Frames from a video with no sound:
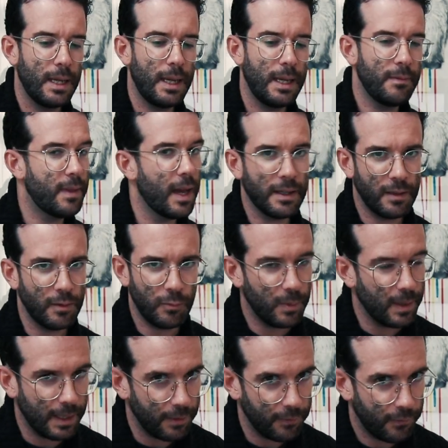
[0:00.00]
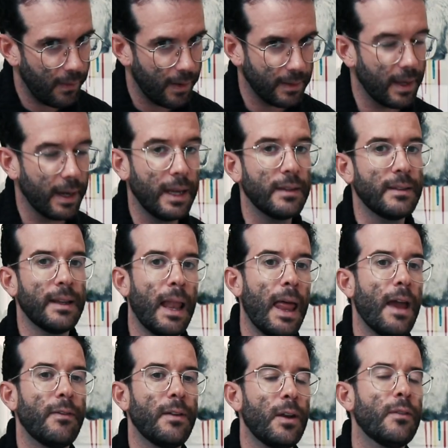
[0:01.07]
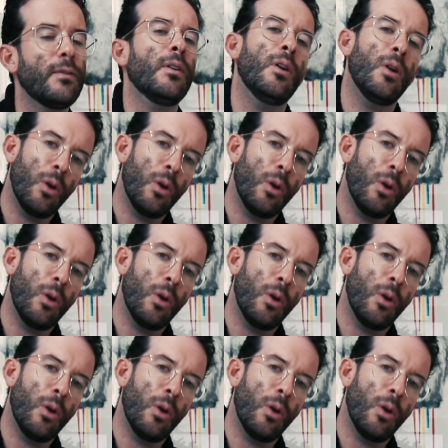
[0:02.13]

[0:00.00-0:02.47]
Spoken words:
it doesn't really feel like it's alive enough,